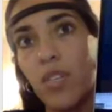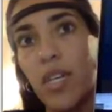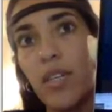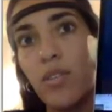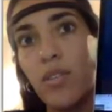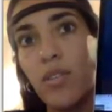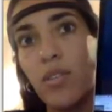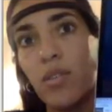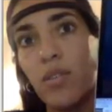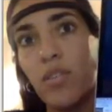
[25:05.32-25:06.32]
Okay, it
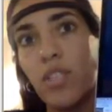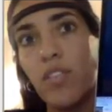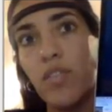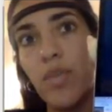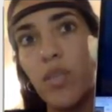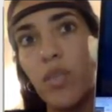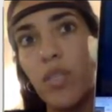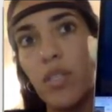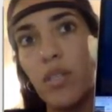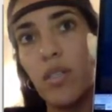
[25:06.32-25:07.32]
also gives me
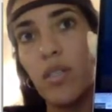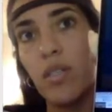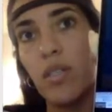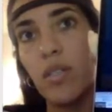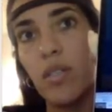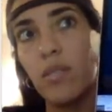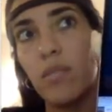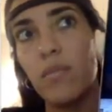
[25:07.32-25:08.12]
noise alerts down.